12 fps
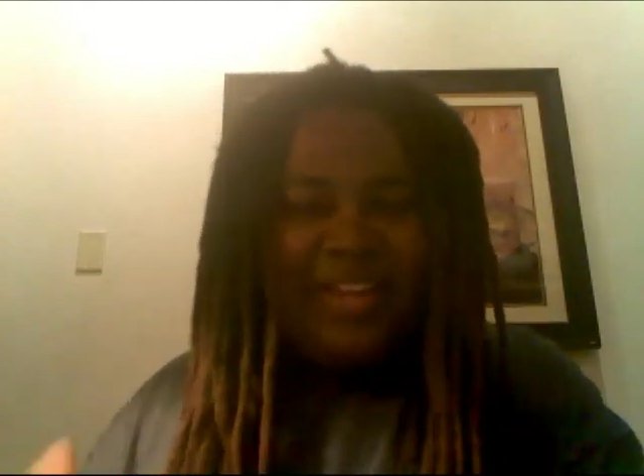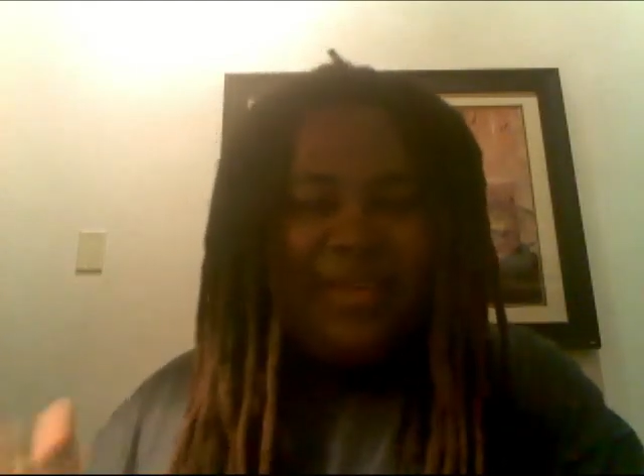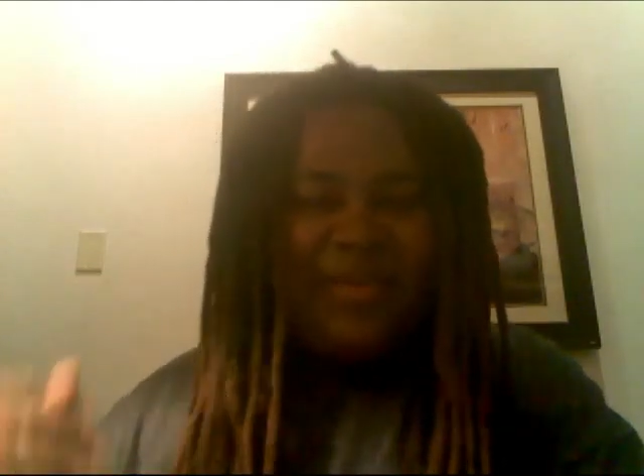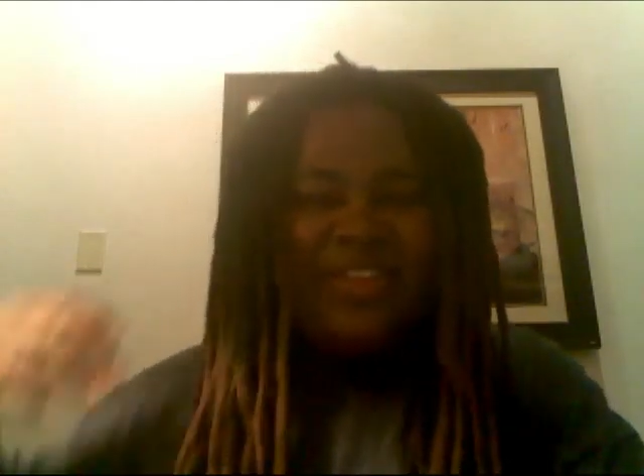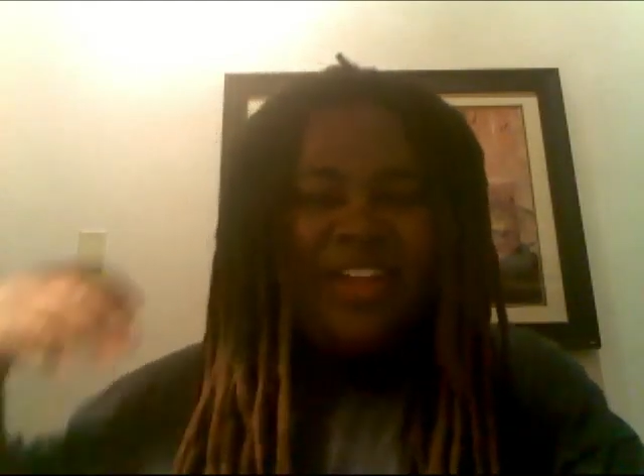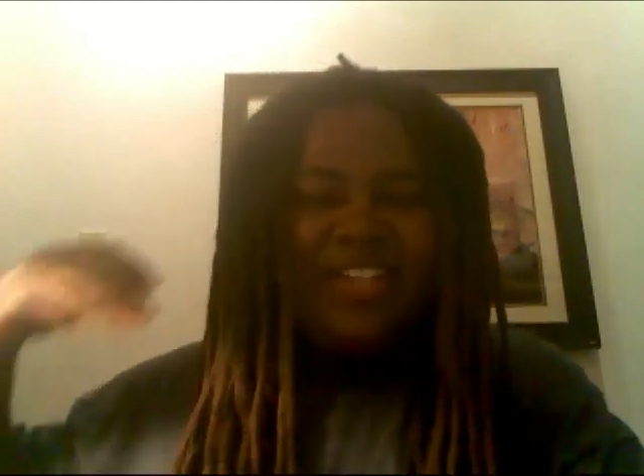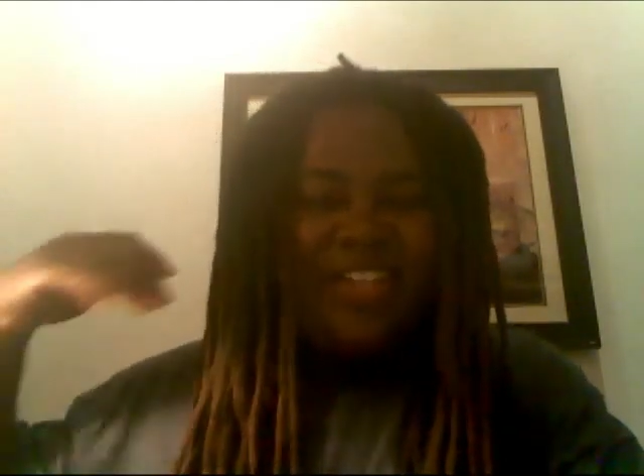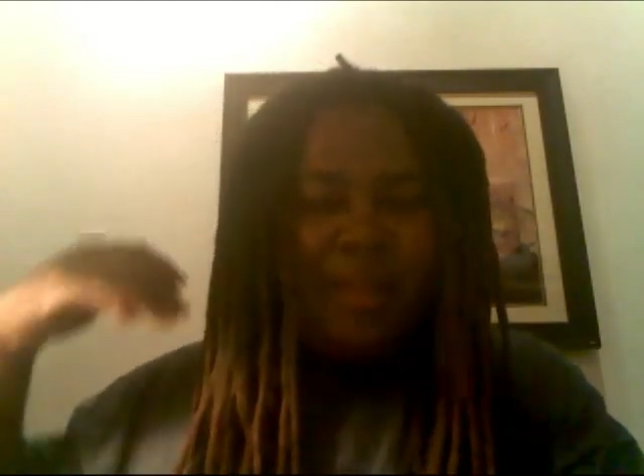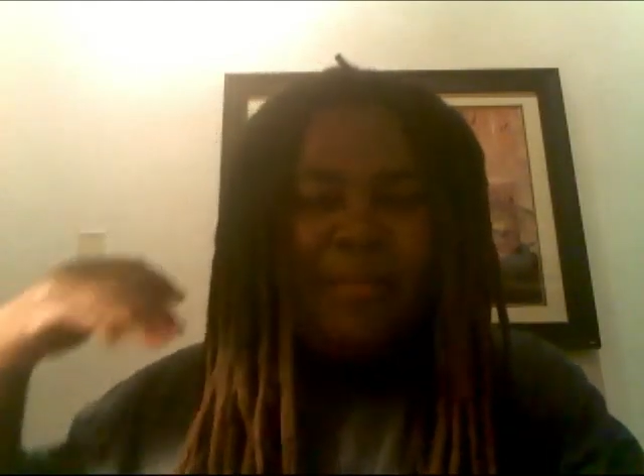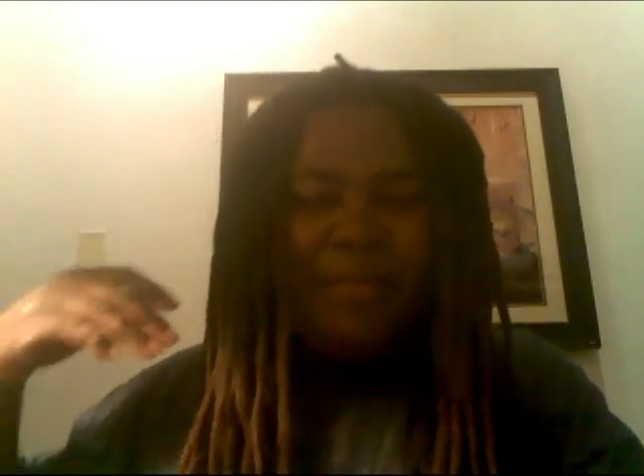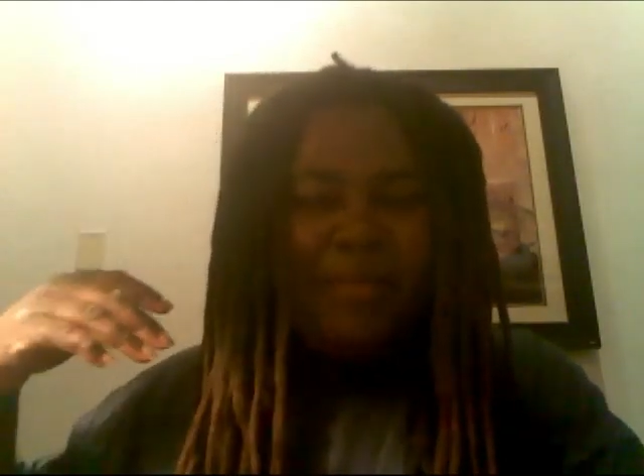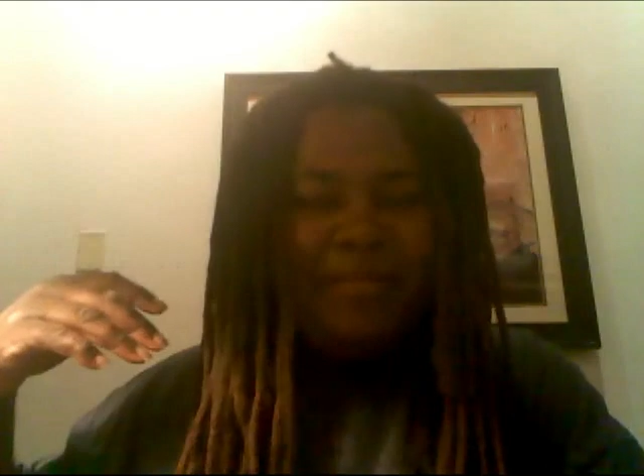He was on top
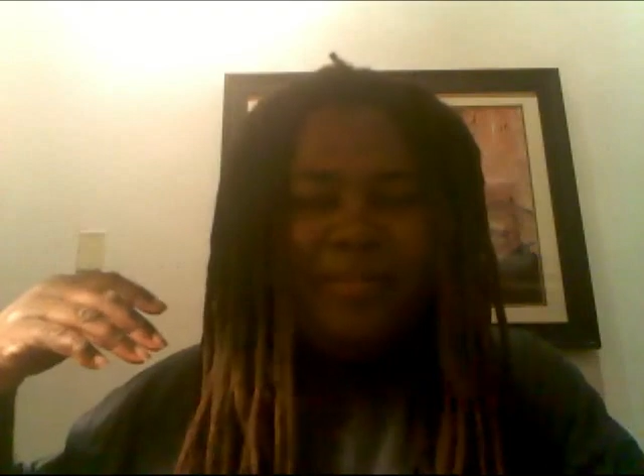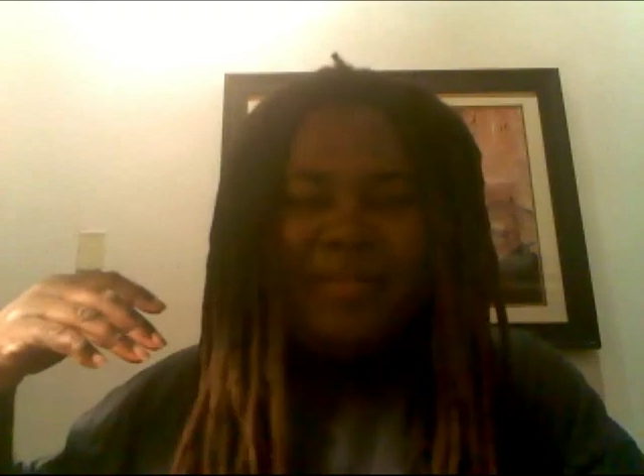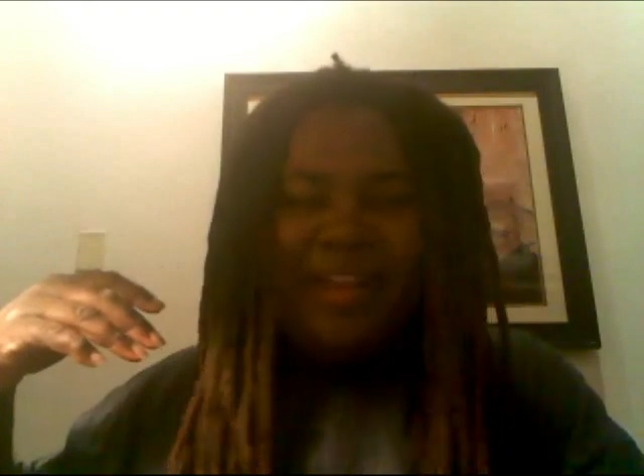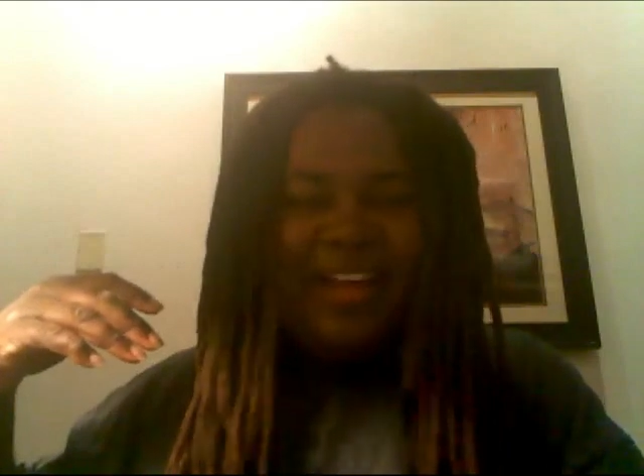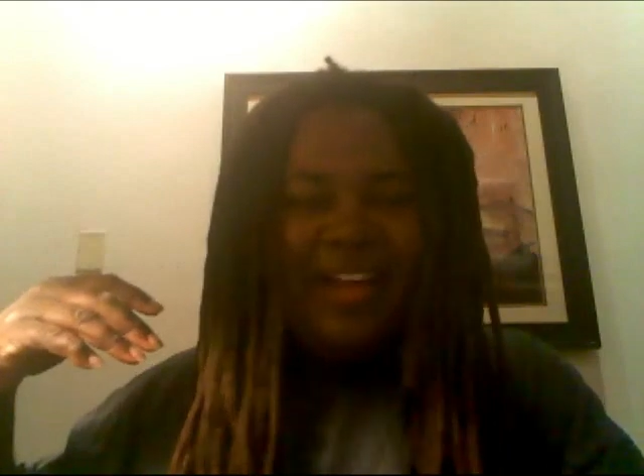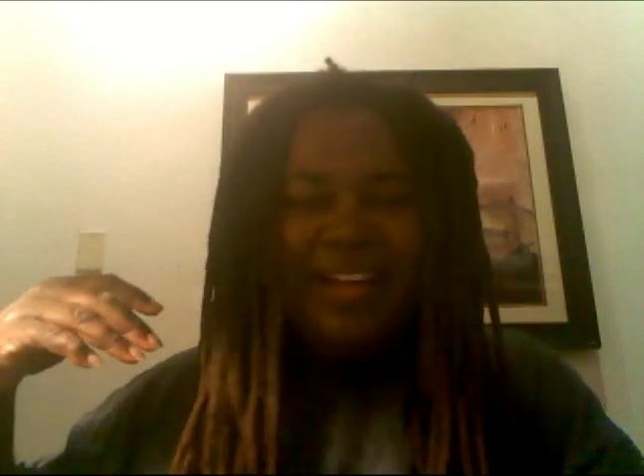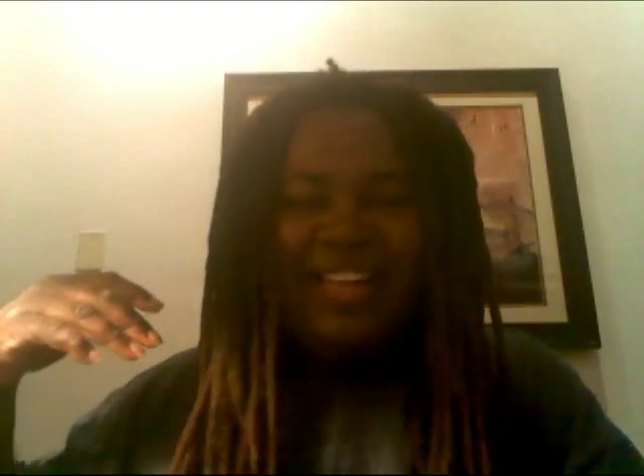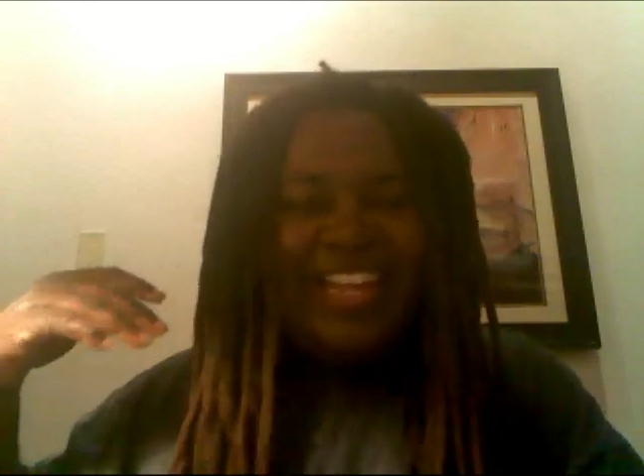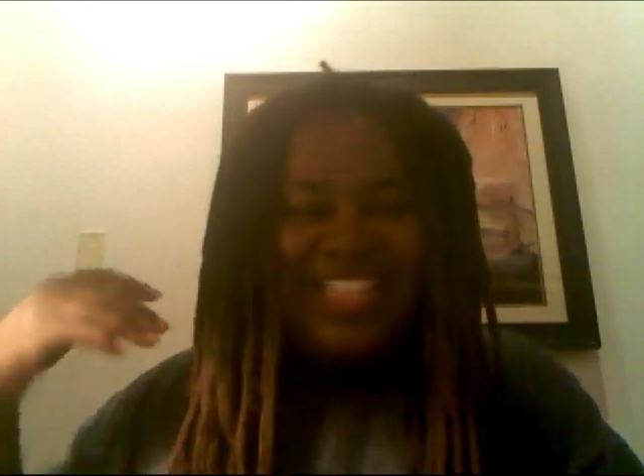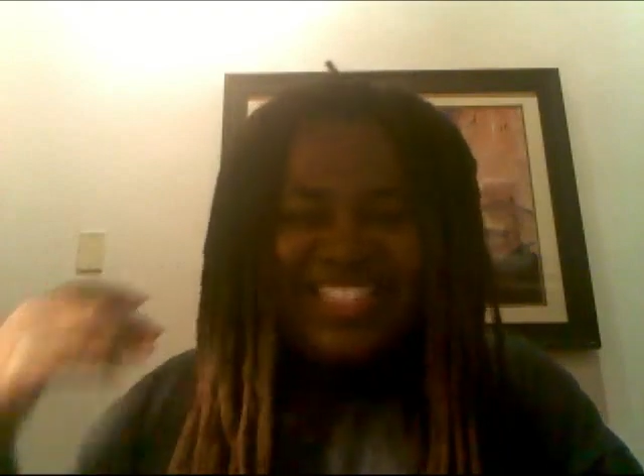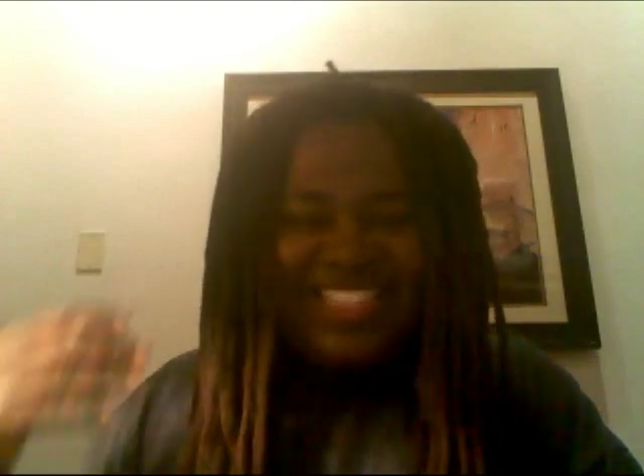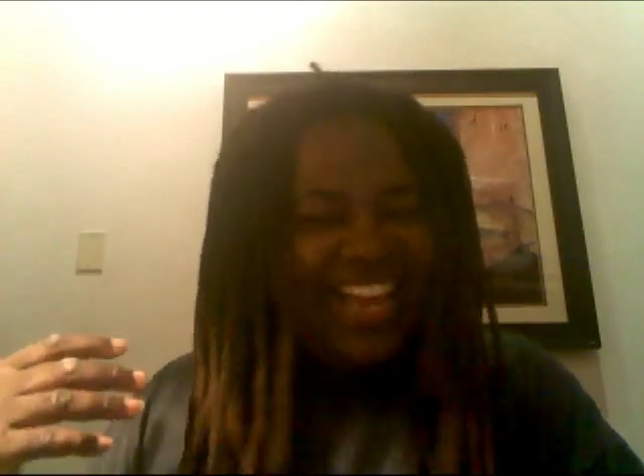of him like an
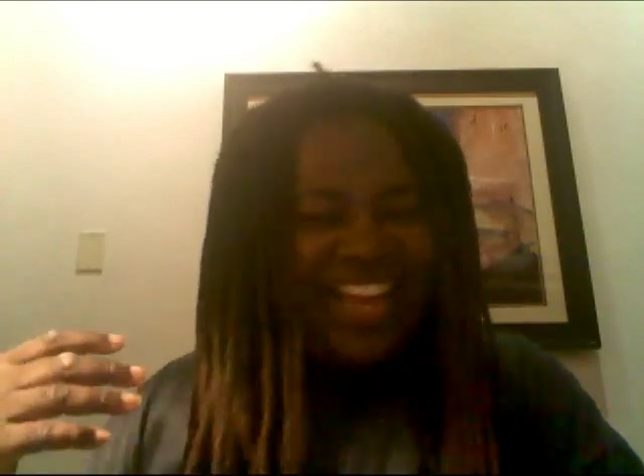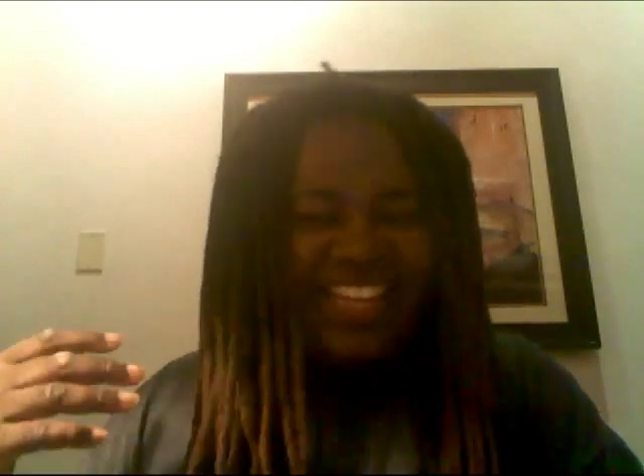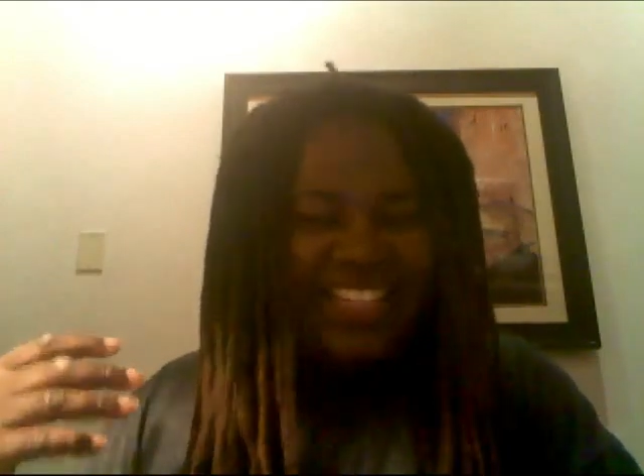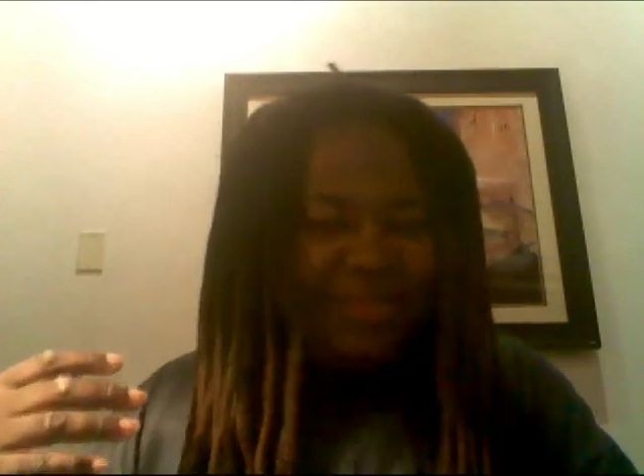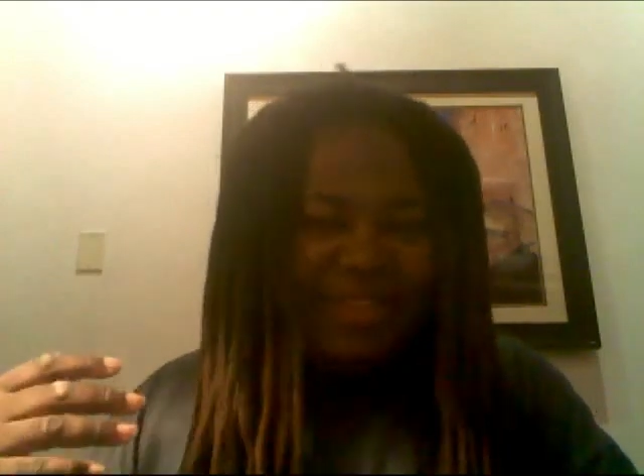insect.